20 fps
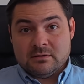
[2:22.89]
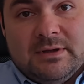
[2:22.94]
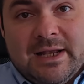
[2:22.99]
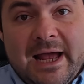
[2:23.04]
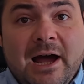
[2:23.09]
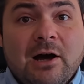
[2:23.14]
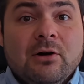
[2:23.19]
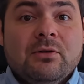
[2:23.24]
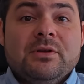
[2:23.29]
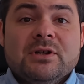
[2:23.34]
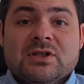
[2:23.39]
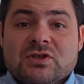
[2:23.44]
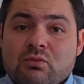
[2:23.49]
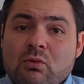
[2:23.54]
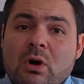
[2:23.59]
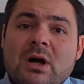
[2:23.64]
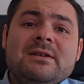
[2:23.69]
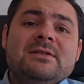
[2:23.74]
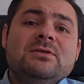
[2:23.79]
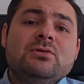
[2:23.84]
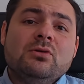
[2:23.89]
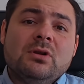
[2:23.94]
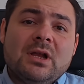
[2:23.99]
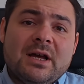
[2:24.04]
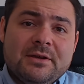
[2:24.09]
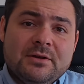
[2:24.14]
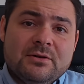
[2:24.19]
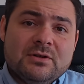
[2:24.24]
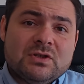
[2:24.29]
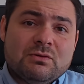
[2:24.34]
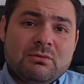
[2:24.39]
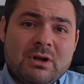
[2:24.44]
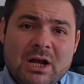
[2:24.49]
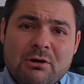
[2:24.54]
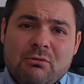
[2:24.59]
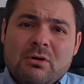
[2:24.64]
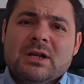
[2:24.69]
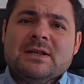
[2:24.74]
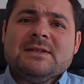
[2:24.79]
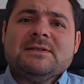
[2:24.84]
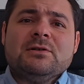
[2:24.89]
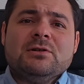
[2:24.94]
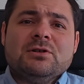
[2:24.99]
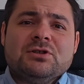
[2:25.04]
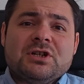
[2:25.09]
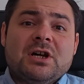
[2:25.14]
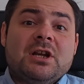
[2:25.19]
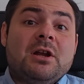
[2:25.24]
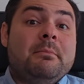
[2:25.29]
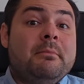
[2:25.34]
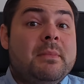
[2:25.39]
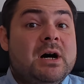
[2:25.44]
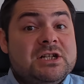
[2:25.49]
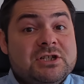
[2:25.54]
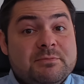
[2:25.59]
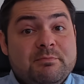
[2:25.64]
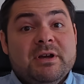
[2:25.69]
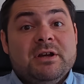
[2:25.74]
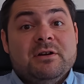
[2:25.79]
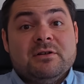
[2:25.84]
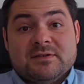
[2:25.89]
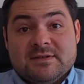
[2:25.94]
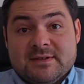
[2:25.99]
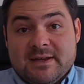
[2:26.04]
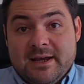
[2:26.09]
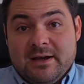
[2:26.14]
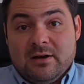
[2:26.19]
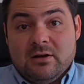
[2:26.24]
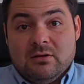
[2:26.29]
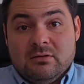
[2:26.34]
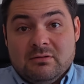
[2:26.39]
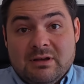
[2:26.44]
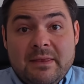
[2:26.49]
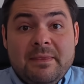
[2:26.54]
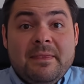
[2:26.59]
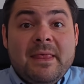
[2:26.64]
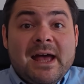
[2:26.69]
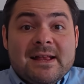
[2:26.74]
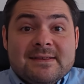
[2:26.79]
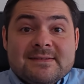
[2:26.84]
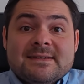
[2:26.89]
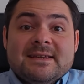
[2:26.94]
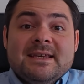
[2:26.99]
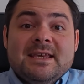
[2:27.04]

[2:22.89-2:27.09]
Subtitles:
Now, there's one tool I use when I want to search on a much bigger scale, and that's